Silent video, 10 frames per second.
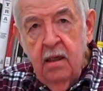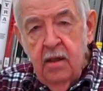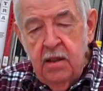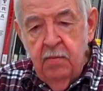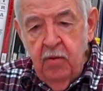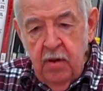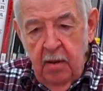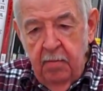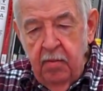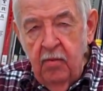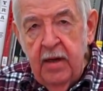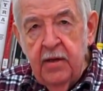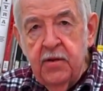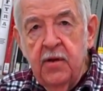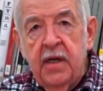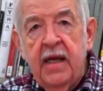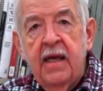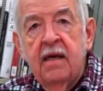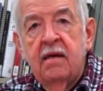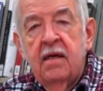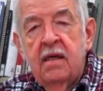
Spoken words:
that you put up around their neck.